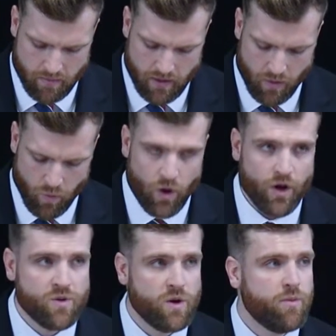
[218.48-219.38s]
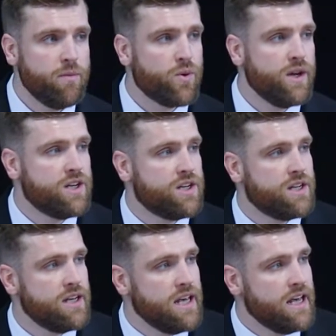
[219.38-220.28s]
but the word will be
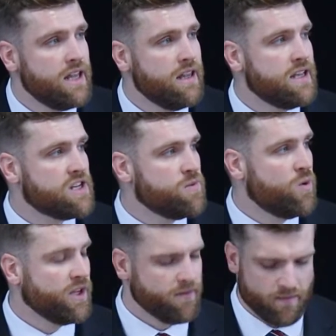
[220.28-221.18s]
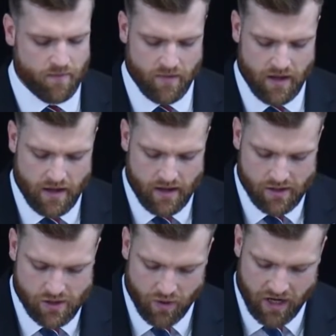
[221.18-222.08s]
preached this morning.
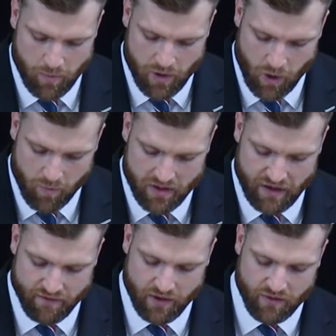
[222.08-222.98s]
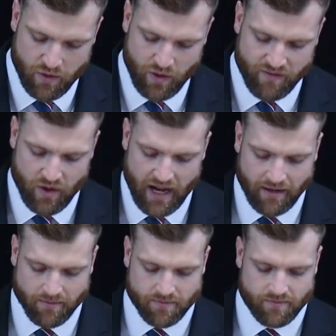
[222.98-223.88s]
So keep it open in front of you if you can.